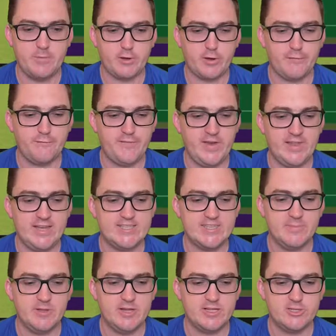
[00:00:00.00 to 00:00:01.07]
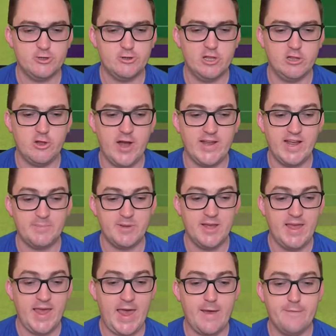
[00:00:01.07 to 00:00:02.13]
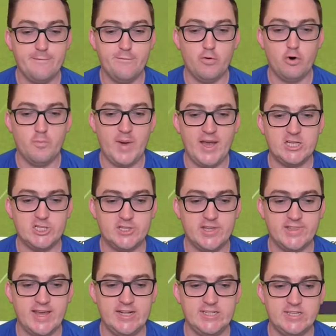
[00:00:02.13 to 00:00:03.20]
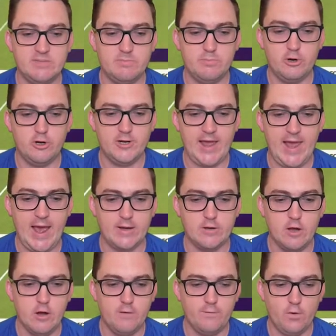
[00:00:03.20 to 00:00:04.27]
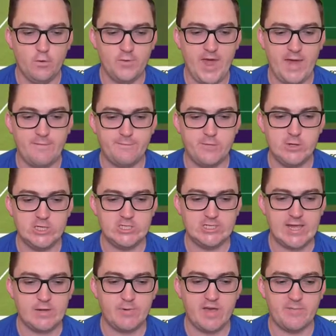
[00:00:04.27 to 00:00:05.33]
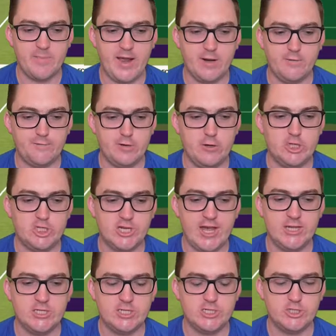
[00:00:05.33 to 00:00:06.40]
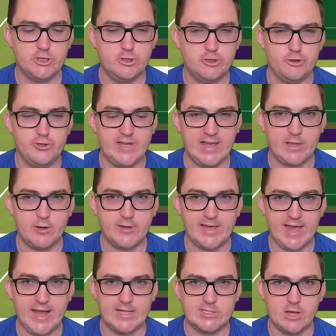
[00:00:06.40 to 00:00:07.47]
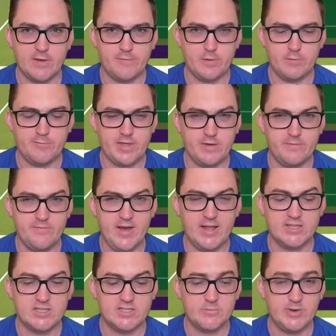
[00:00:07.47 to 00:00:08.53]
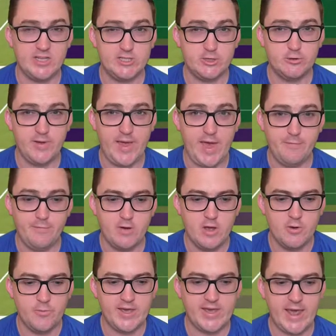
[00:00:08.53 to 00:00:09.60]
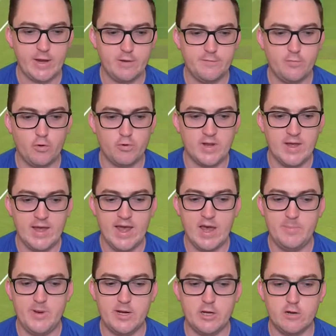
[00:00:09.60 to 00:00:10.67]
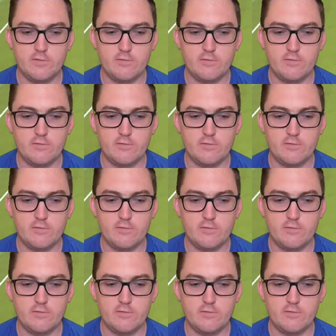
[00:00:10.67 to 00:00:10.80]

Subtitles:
team looking fairly similar to the lineup and formation that they did put out for that first leg. We have made a few changes due to yellow cards. I think with the advantage that we do have, we can afford a bit